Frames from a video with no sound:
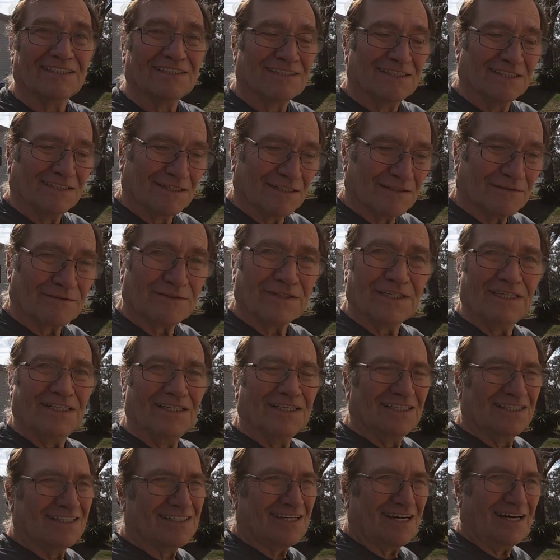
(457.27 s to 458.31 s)

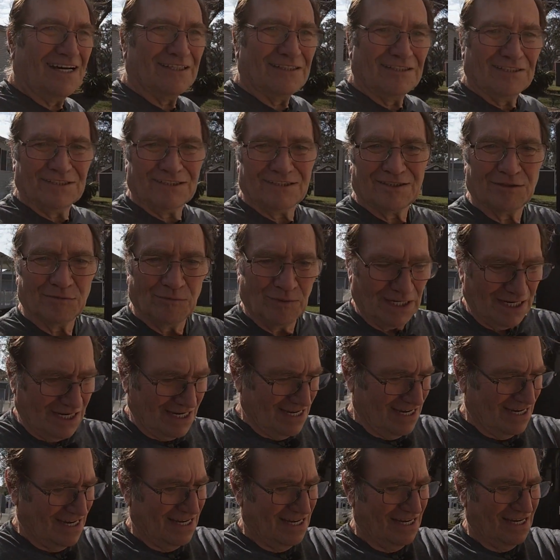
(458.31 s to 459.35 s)
delivery is on its
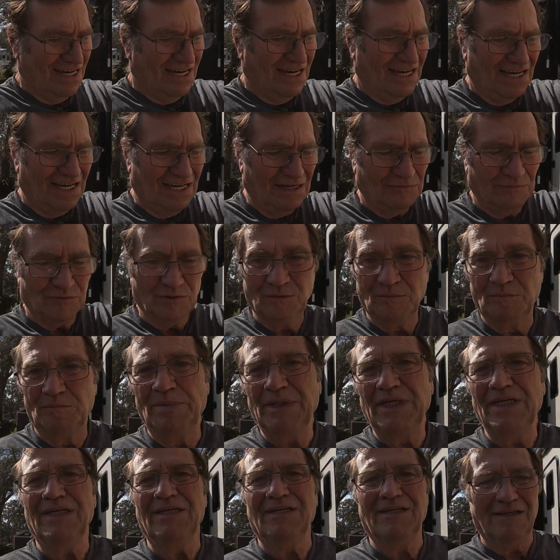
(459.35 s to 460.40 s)
way and will
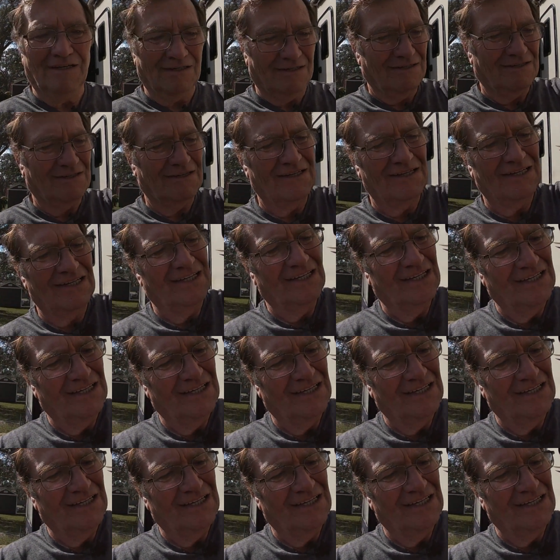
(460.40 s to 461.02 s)
be here